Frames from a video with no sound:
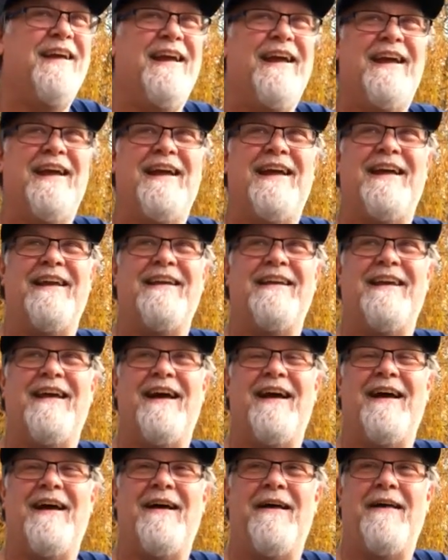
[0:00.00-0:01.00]
and
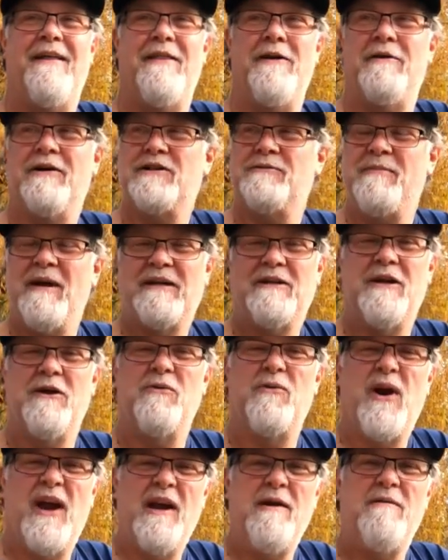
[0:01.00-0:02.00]
they're
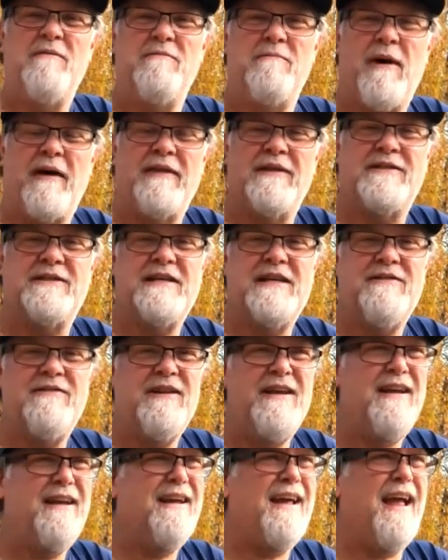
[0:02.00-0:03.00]
expecting rain by this
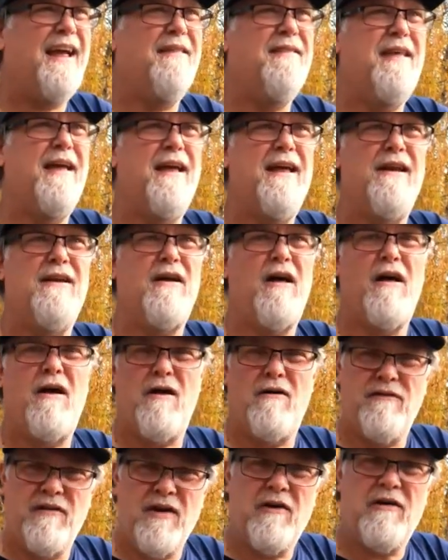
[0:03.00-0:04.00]
evening, and then
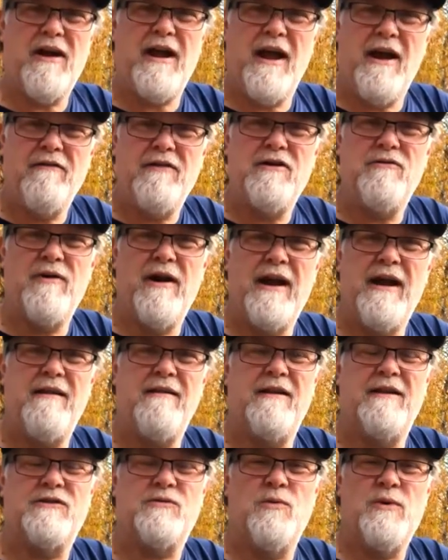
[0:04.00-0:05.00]
very heavy
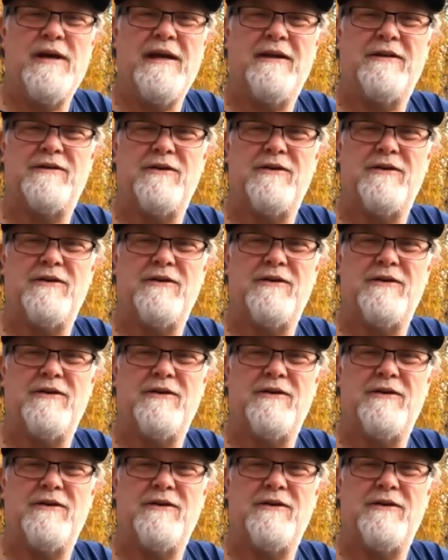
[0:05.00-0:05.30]
rain this week.